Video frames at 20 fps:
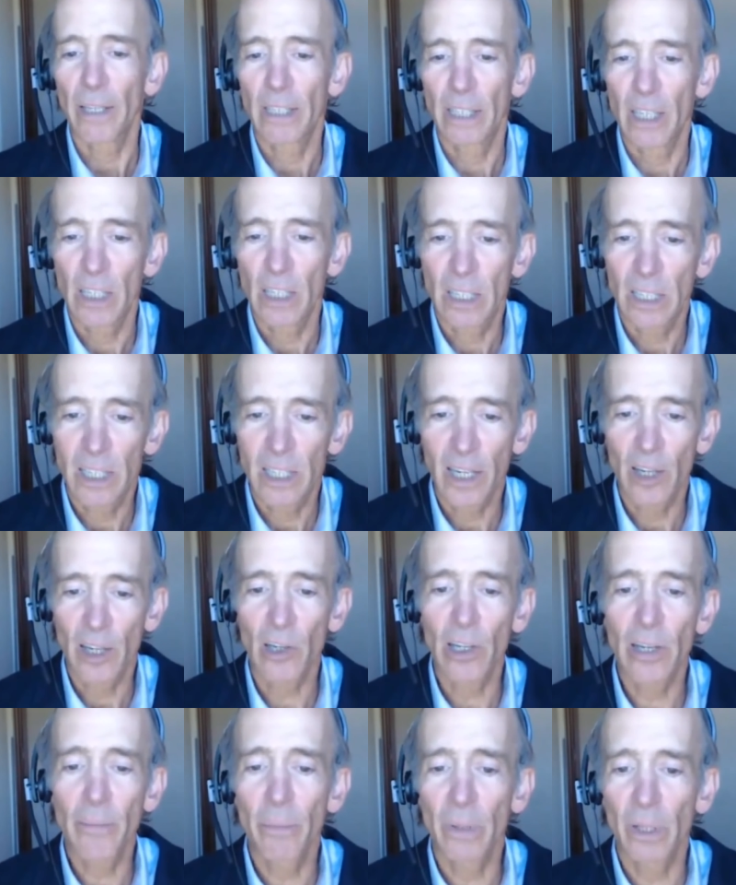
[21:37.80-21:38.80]

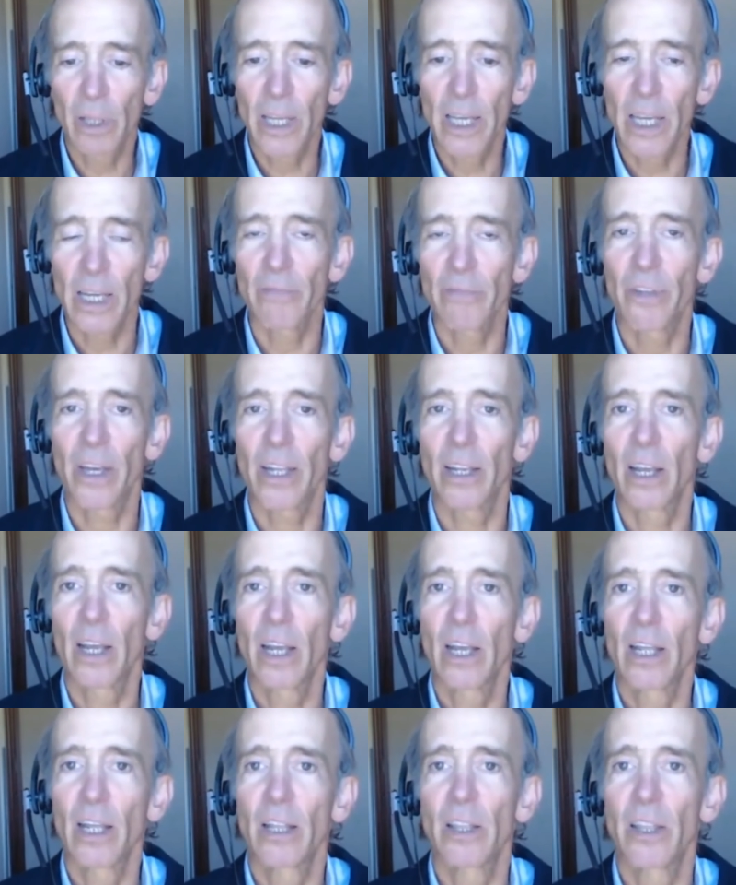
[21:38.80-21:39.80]
sincerely believe that
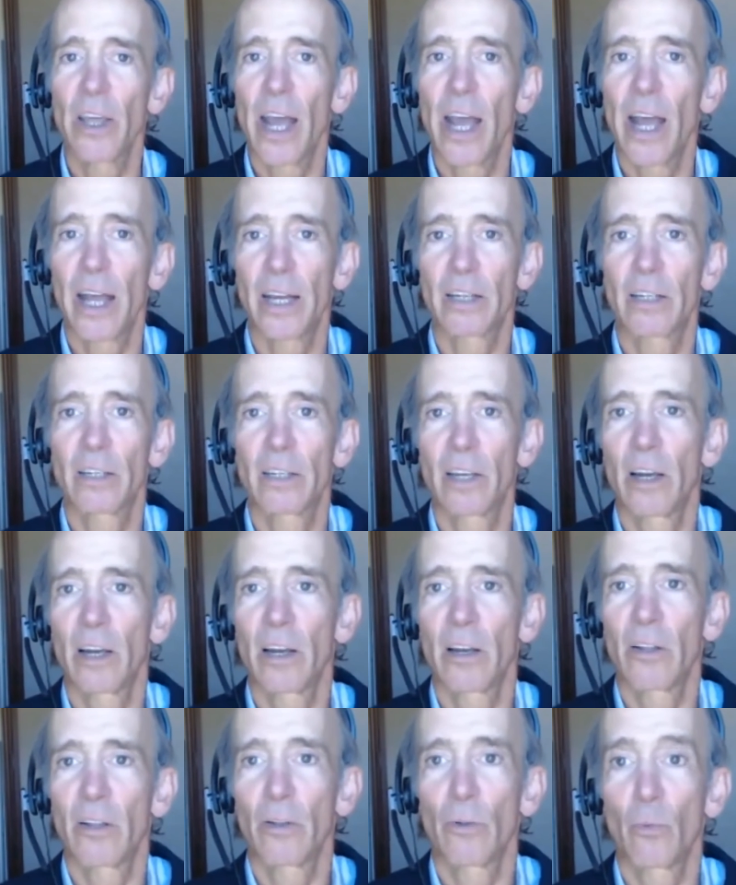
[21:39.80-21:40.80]

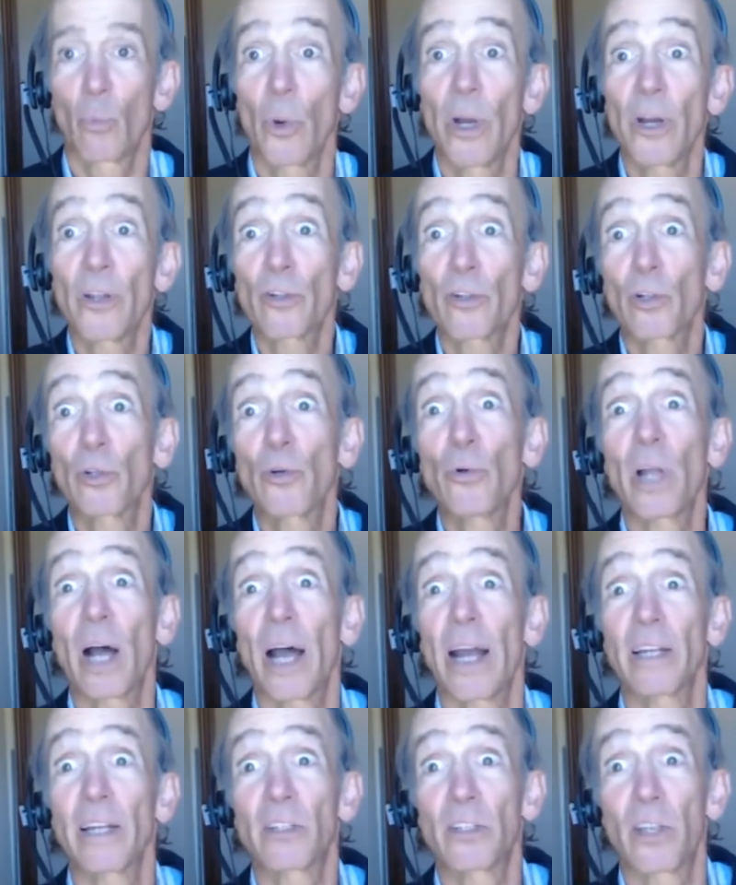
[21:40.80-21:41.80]
we're the
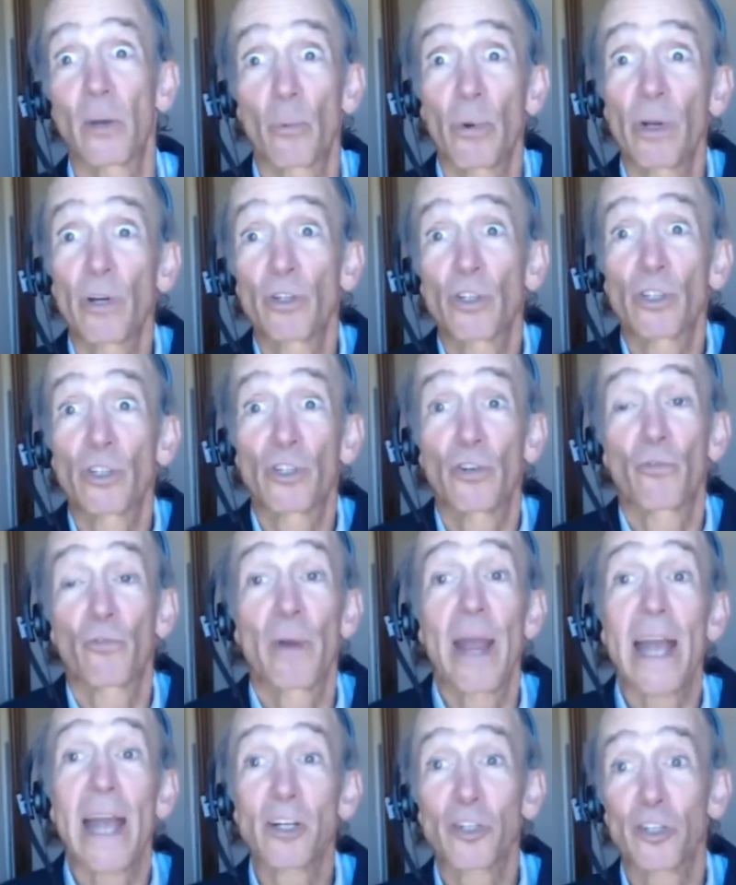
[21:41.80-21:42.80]
Luddites, that we're just
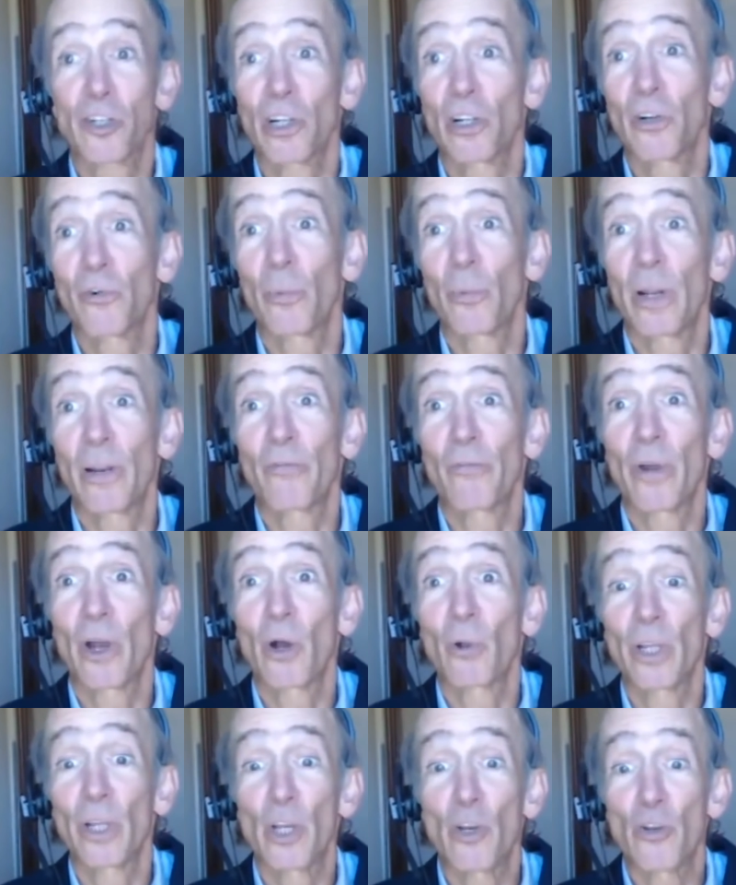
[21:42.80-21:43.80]
irrational, when if we
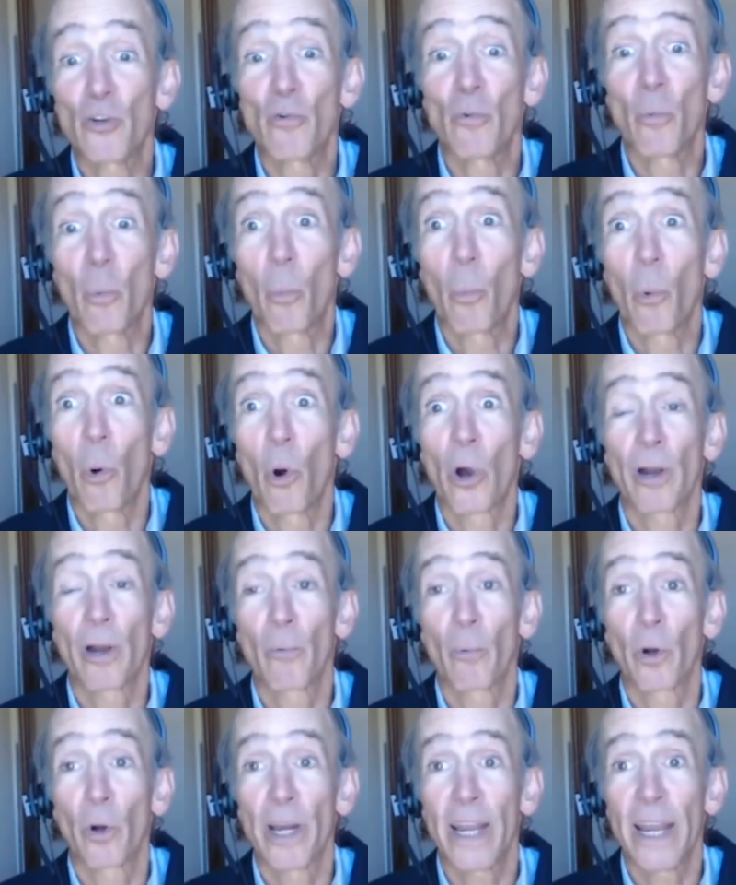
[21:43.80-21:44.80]
only knew more
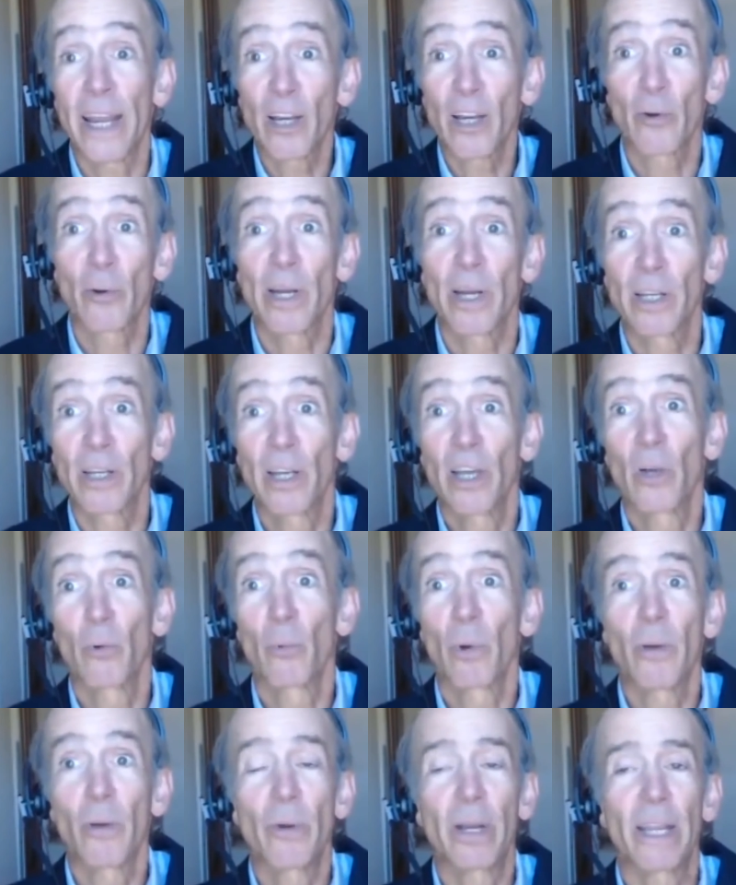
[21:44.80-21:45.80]
and weren't ignorant,
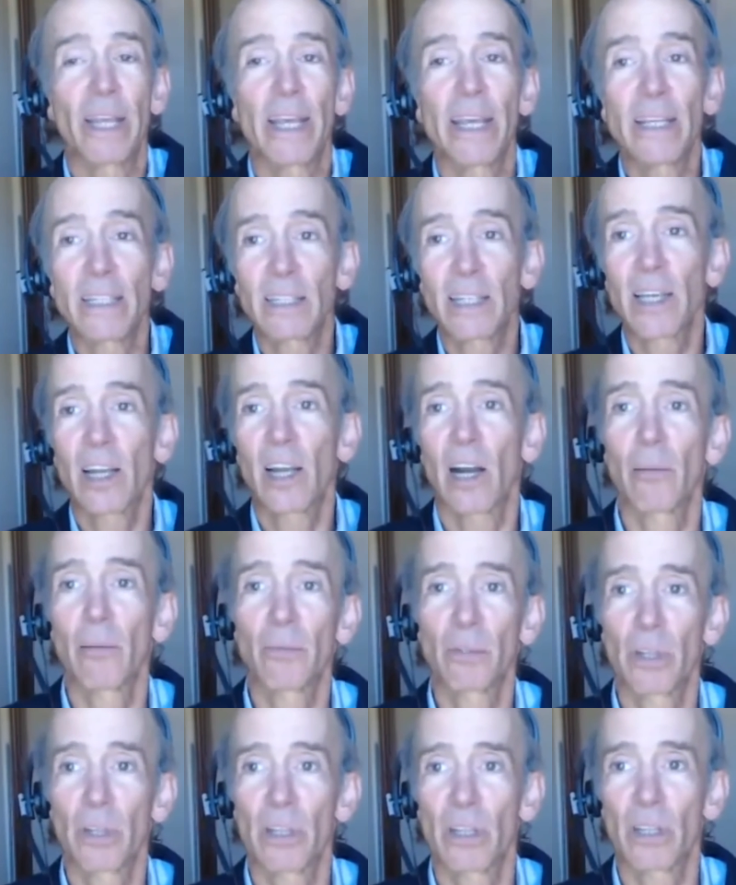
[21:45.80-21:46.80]
we would easily come
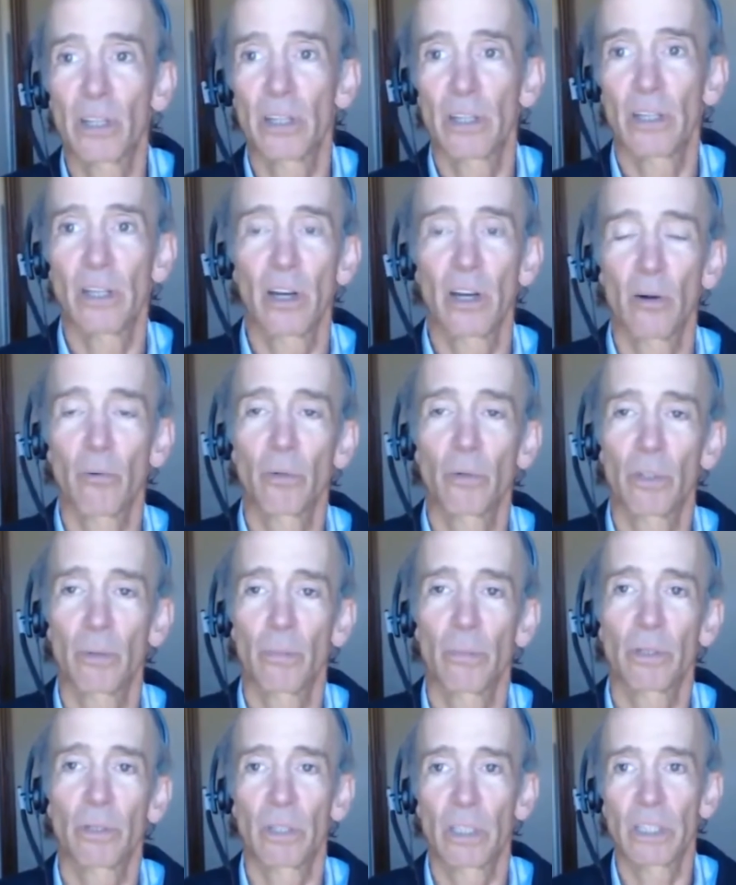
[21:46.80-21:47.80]
to
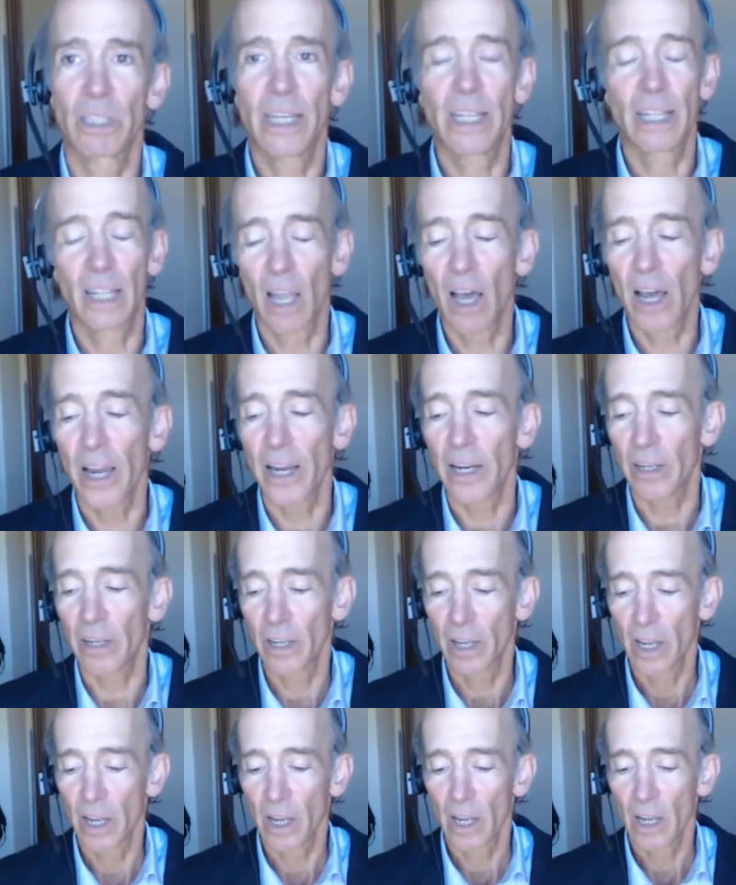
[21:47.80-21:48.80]
to see the light.
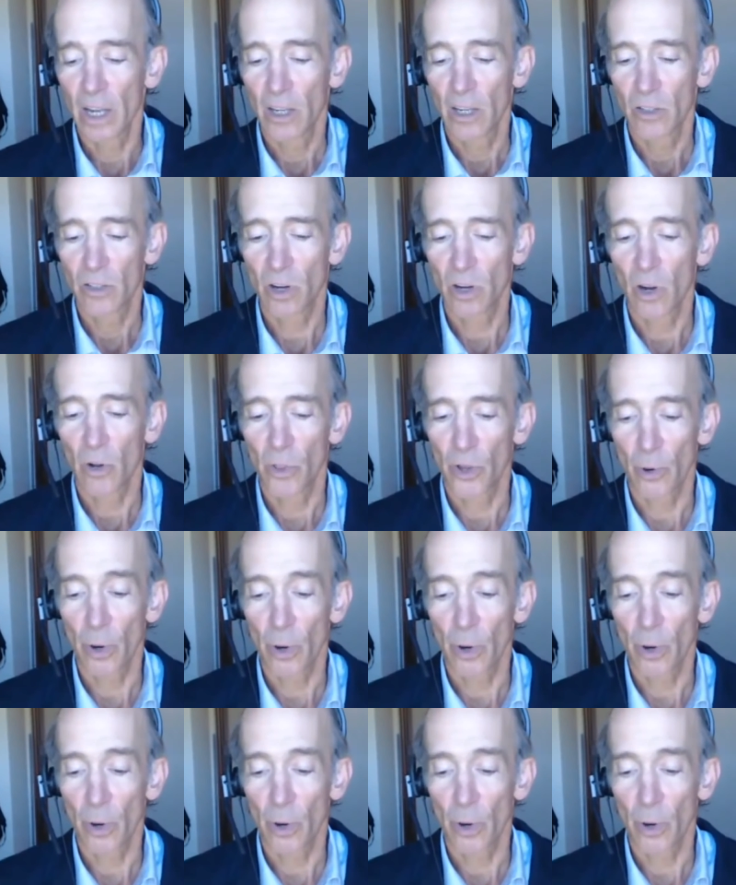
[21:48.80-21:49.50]
So